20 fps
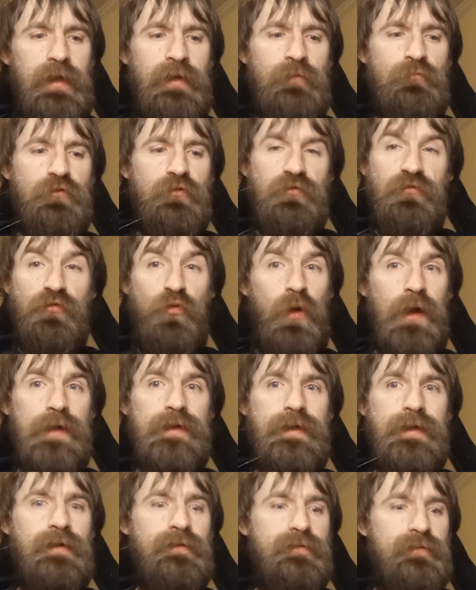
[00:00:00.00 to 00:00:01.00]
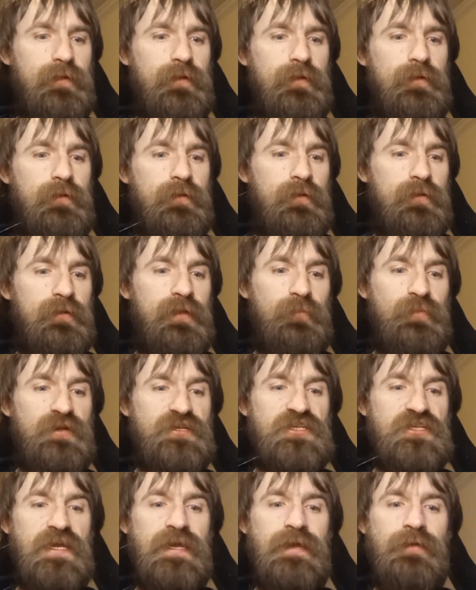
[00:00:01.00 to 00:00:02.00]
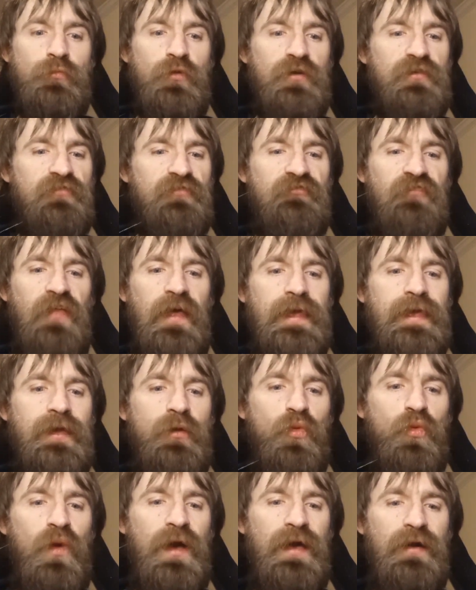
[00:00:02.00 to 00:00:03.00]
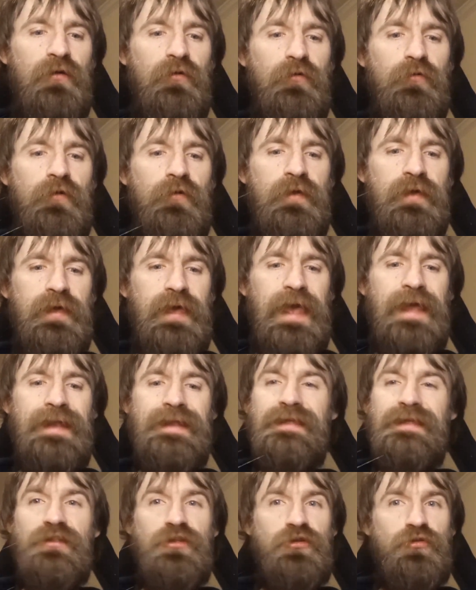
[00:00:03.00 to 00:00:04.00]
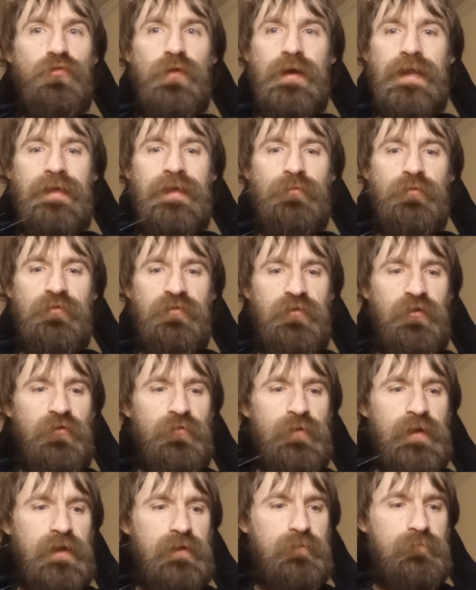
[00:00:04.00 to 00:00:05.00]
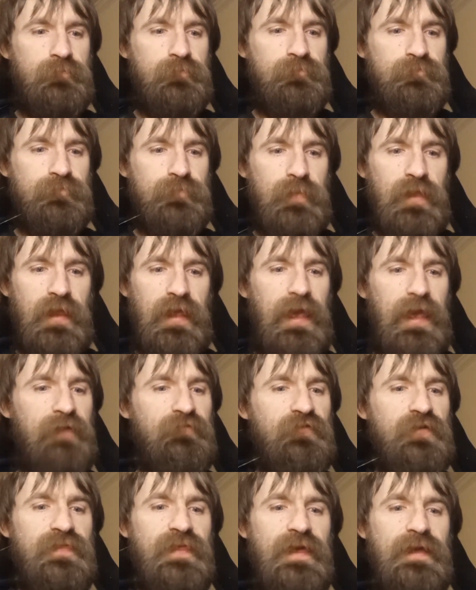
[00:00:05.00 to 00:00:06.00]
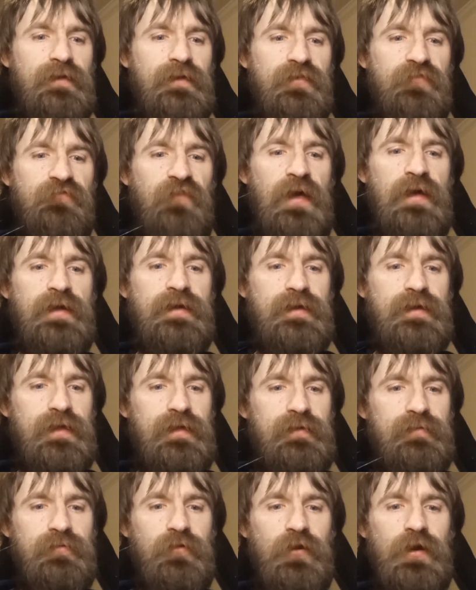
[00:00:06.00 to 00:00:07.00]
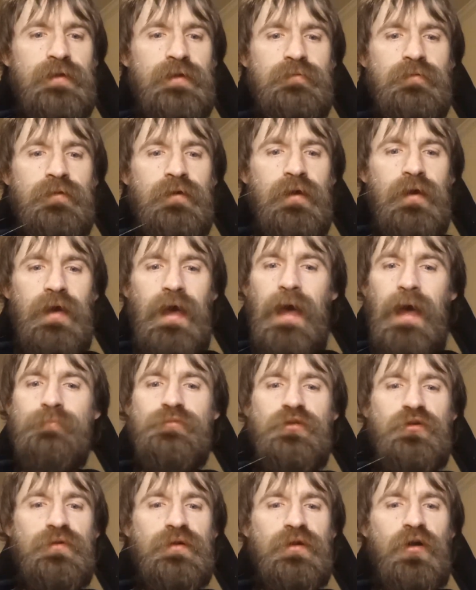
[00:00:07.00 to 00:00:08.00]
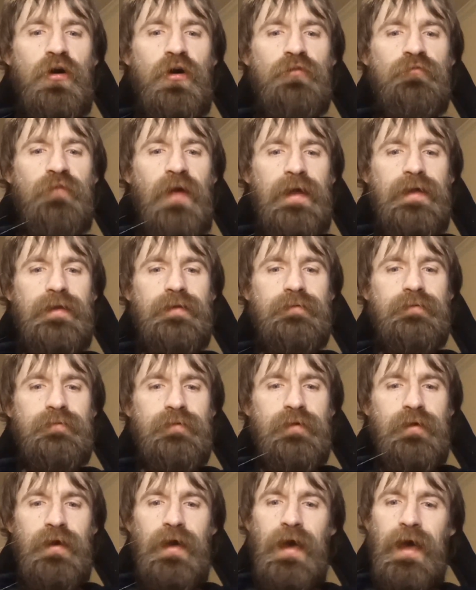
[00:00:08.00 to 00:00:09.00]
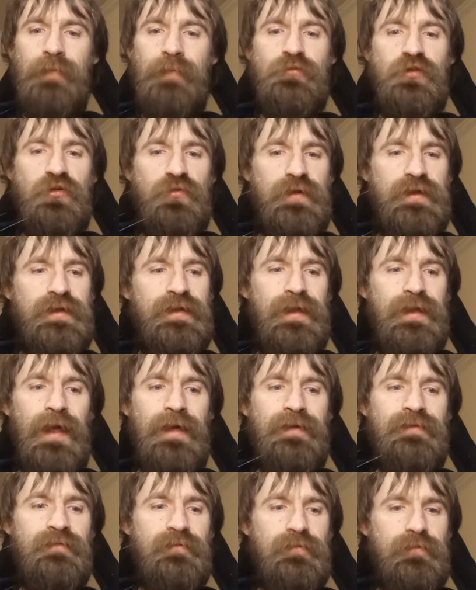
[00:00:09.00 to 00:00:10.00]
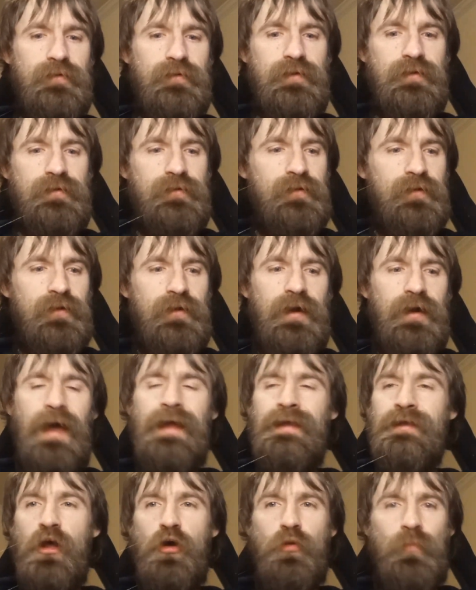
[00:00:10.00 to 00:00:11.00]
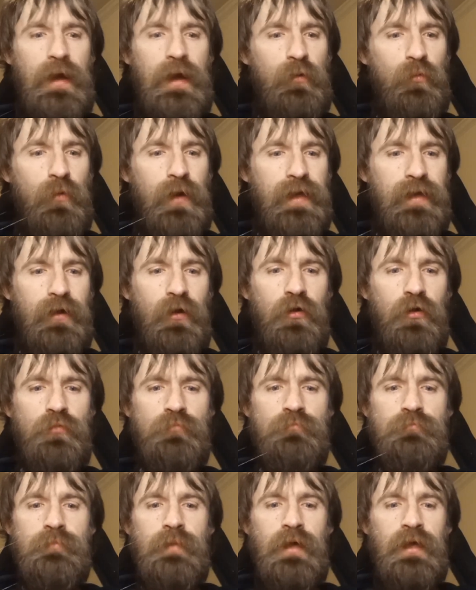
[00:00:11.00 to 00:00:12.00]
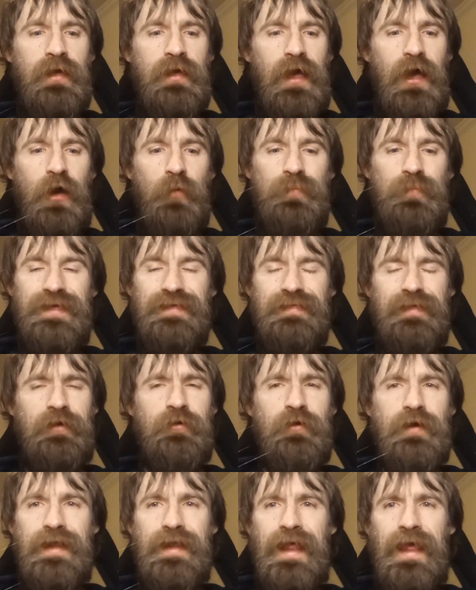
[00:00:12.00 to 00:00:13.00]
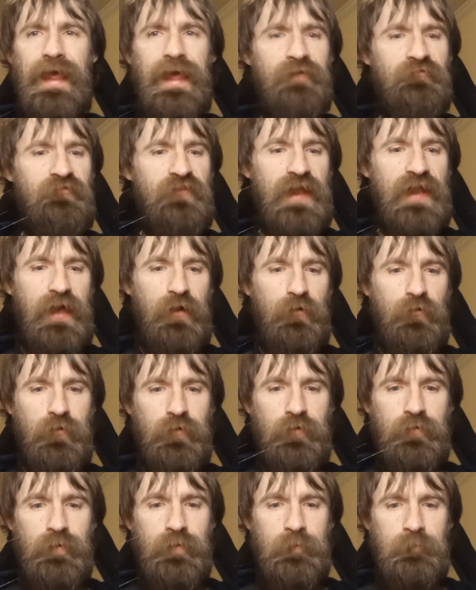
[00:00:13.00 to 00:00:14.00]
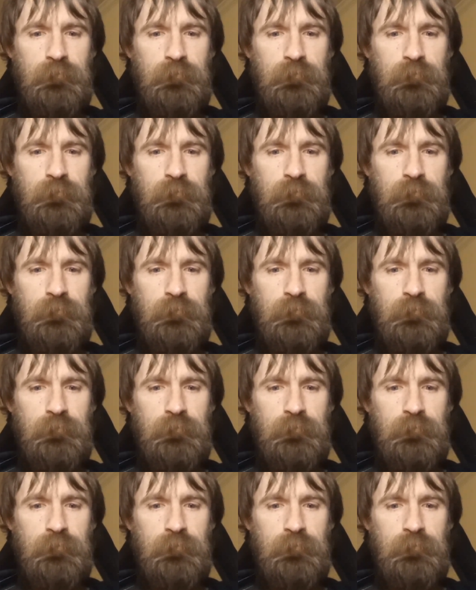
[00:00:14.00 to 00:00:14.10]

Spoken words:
It was quite easy. The machine was flying well, and he knew what he was doing. Everything is fine, he thought. I'm doing all right. I'm doing nicely. I know my way home. I'll be there in half an hour.